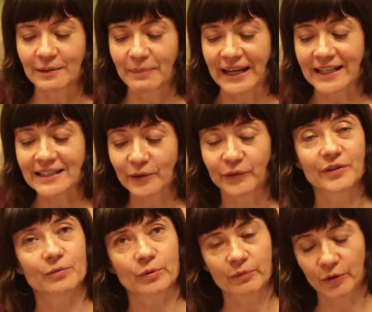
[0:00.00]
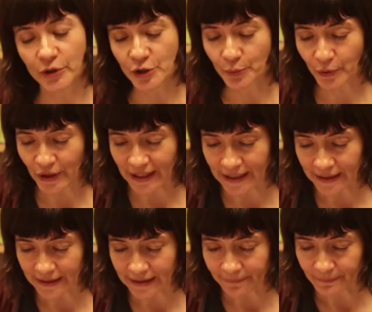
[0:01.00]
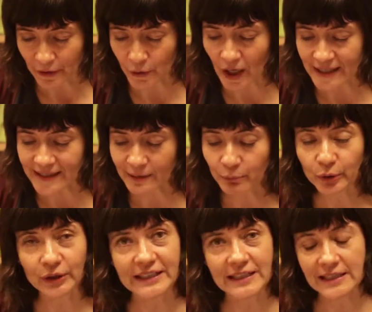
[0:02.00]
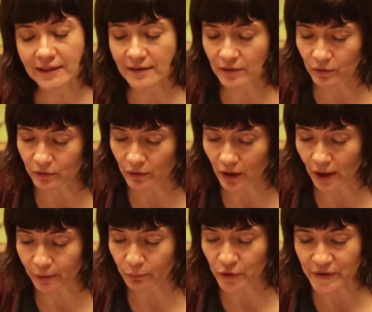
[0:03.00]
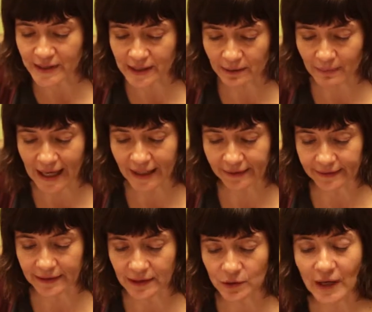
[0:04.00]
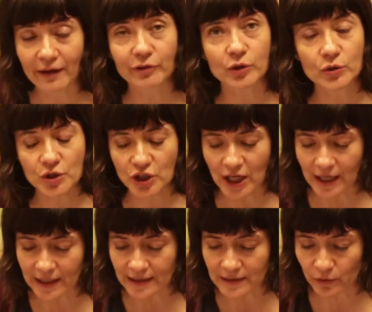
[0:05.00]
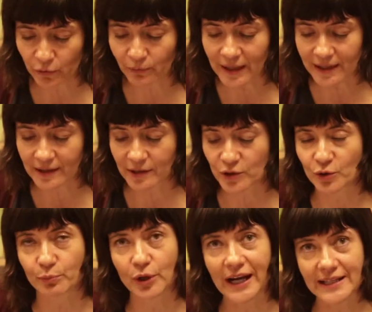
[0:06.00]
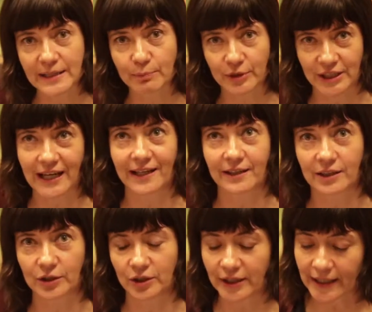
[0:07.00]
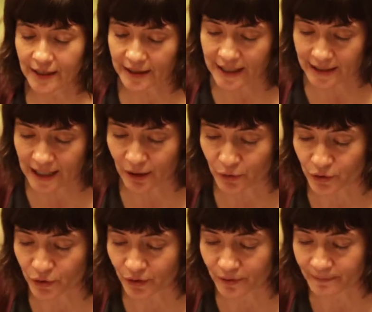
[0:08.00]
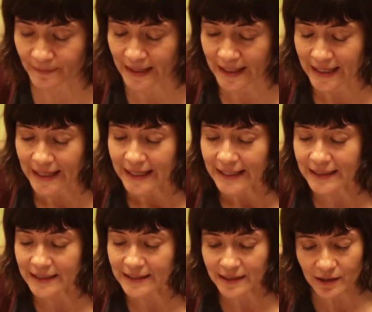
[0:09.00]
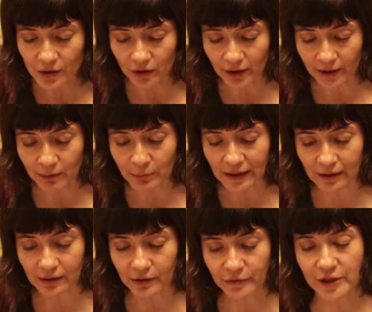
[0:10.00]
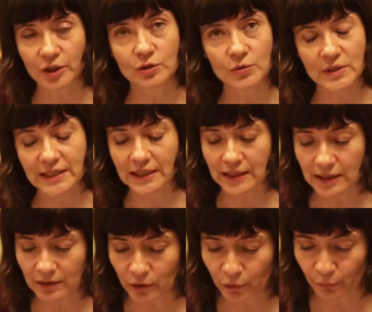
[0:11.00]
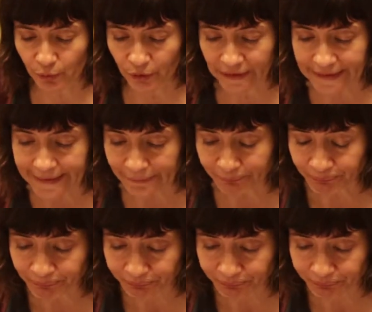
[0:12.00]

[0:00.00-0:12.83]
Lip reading: the banks of the River Spree, crossing Berlin's so-called Museum Island, you have a good chance of making a surprise botanical encounter. It is here in the middle of the new city of Berlin,